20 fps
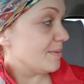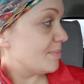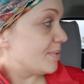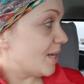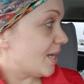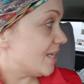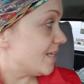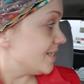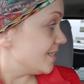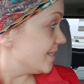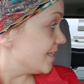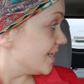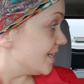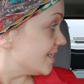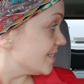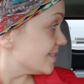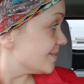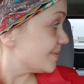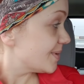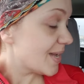But
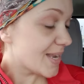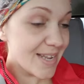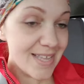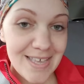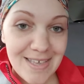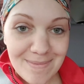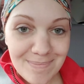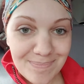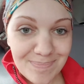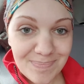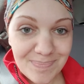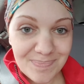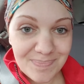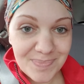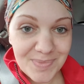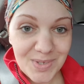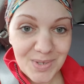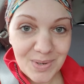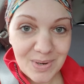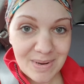yes, we gotta keep
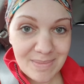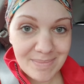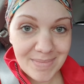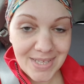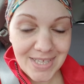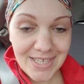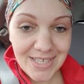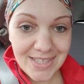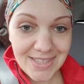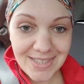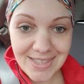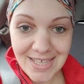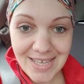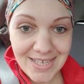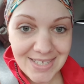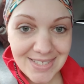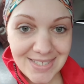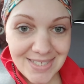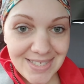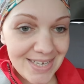doing a million
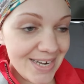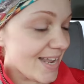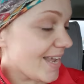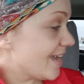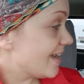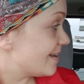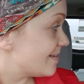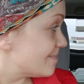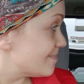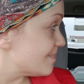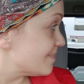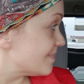things today.